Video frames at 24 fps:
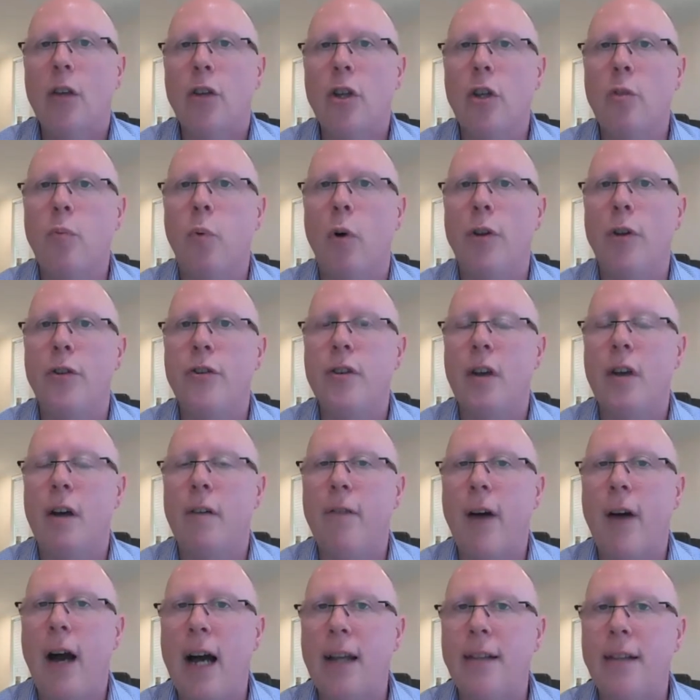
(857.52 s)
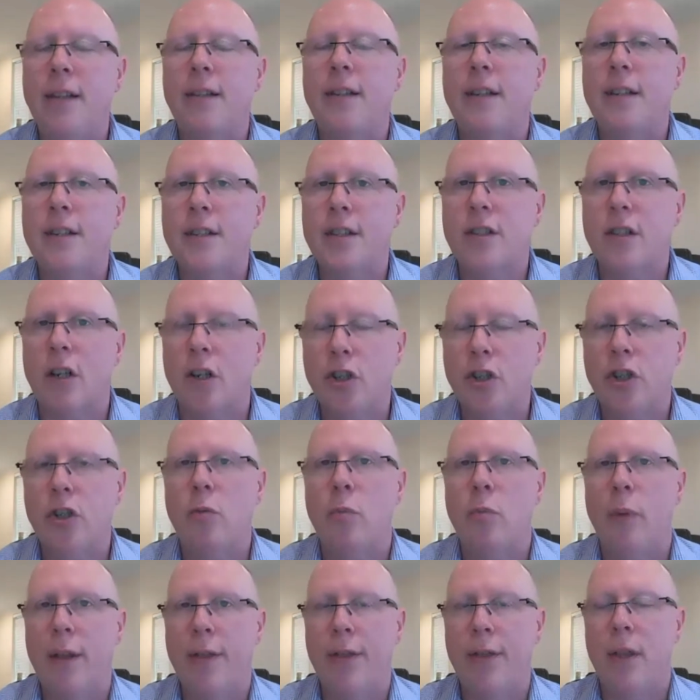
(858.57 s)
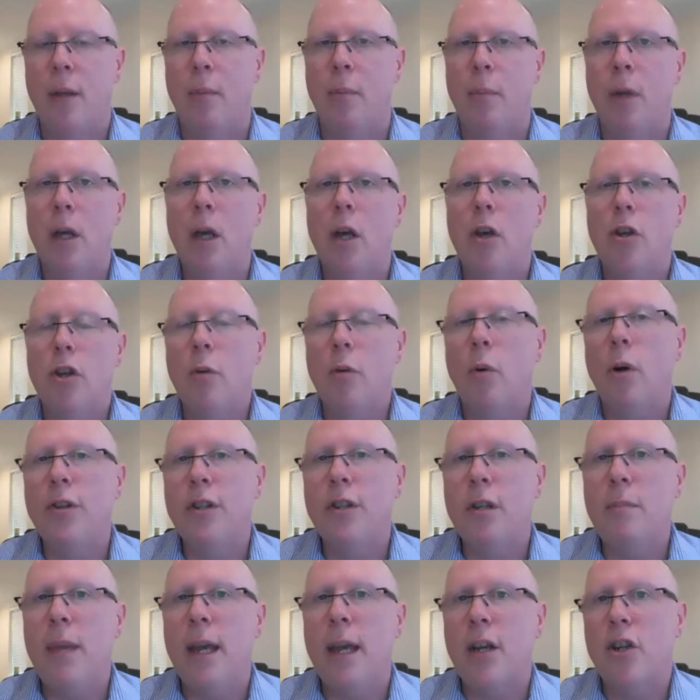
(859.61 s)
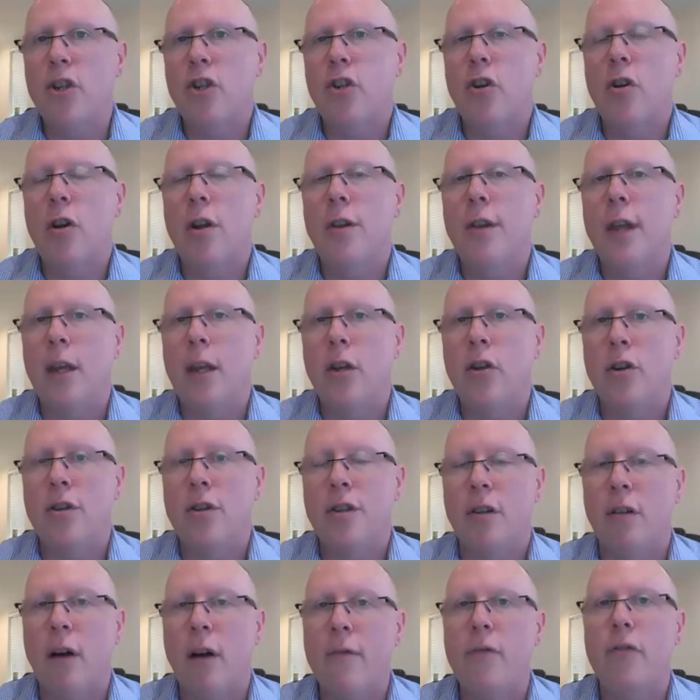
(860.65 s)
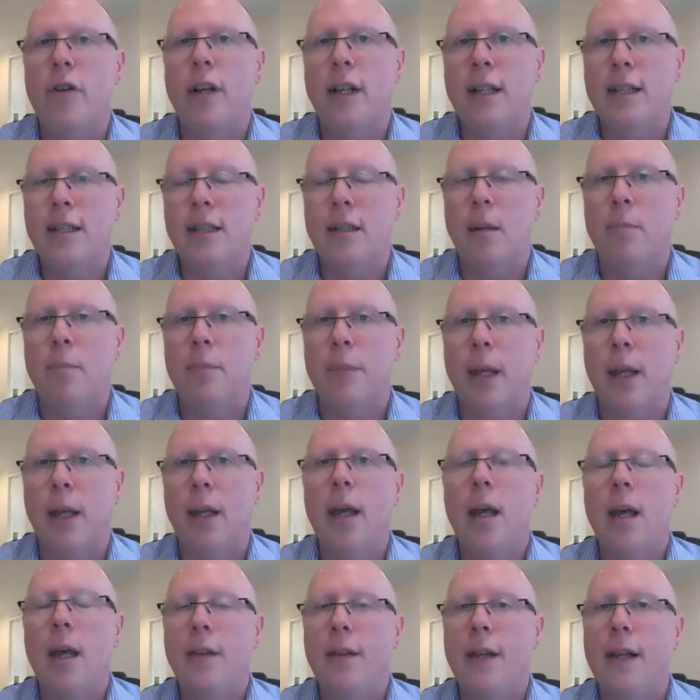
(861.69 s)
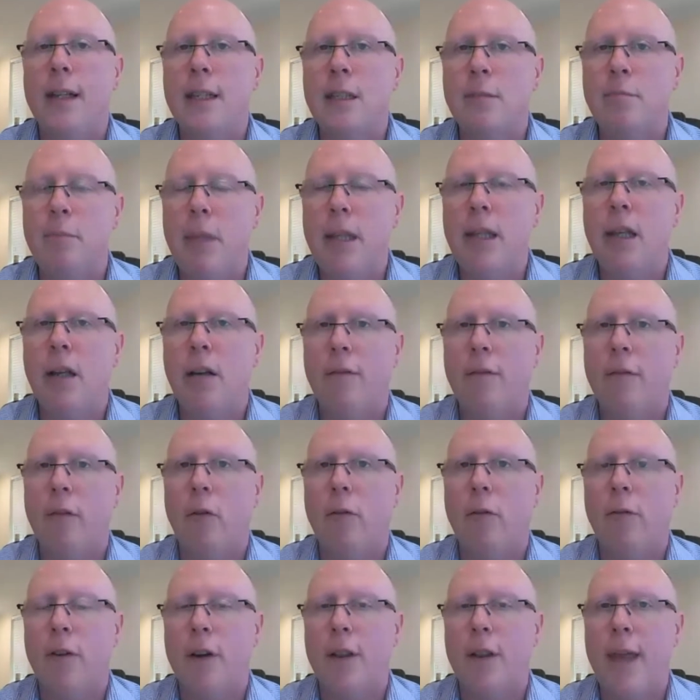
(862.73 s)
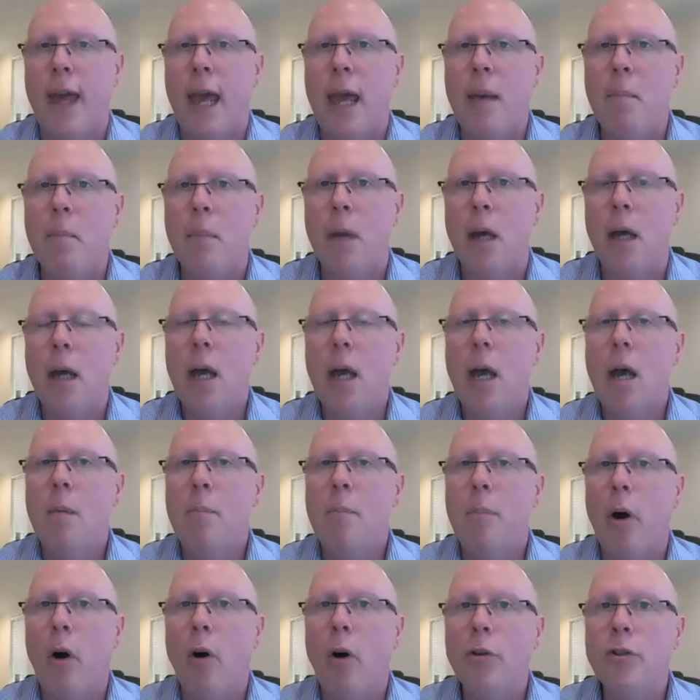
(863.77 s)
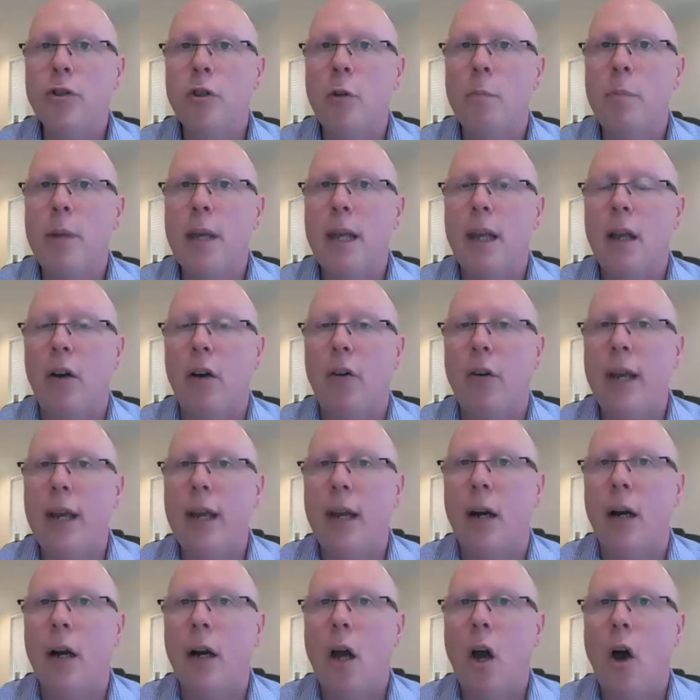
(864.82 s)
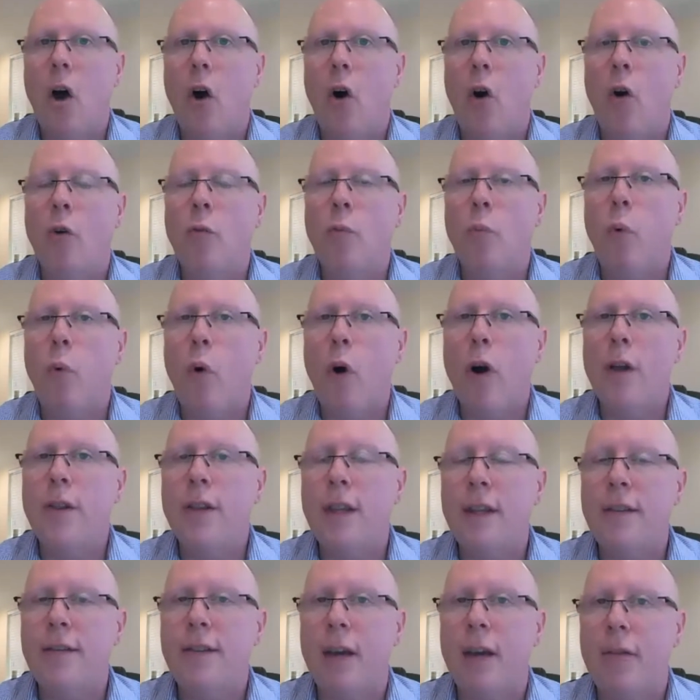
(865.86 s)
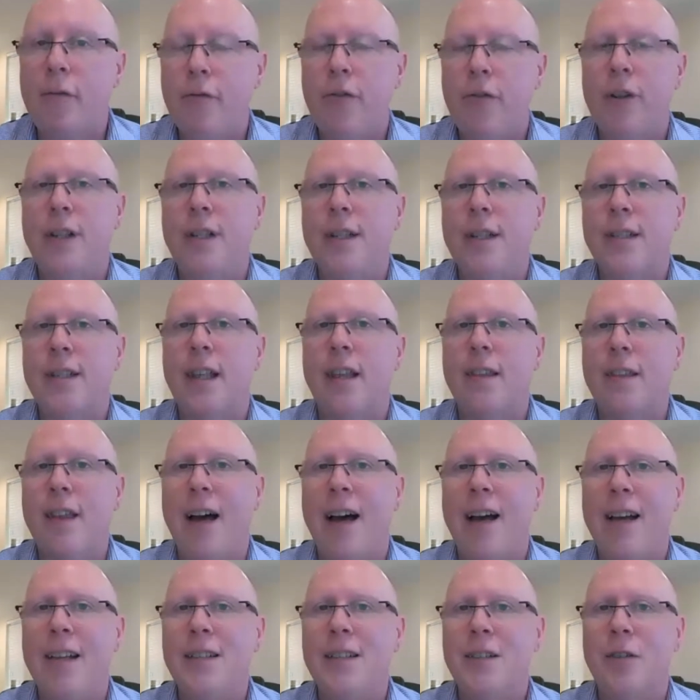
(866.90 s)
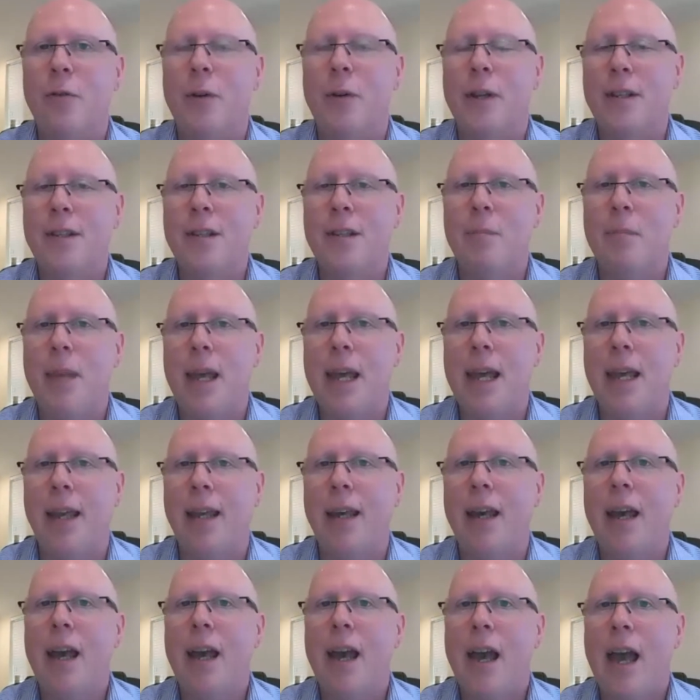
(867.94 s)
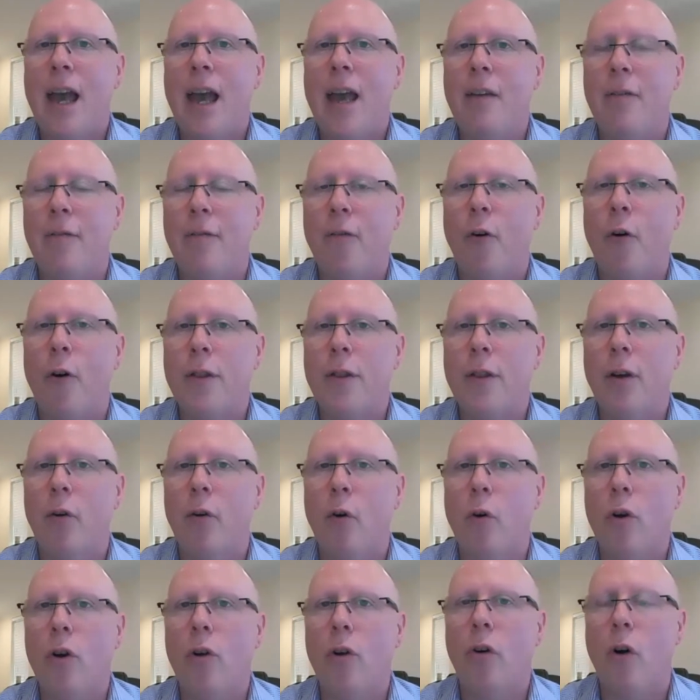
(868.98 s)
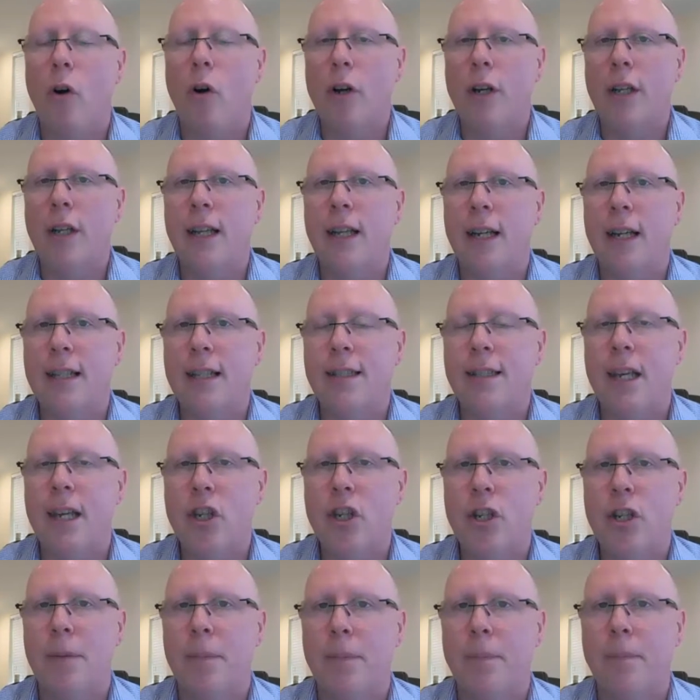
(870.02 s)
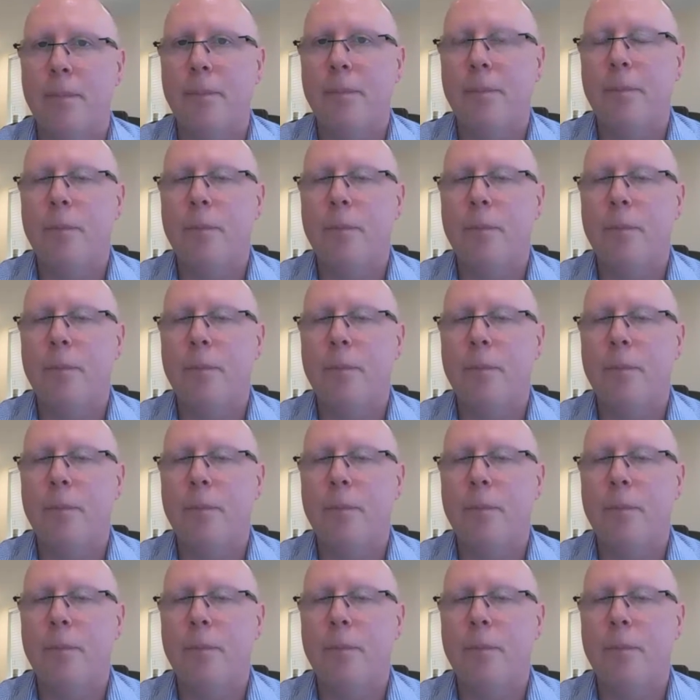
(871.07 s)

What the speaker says: You'd want to have had a discussion with them. You want to make sure that you're delivering something that is meaningful for them, but also be clear on what the difference that is going to make for the local organisation.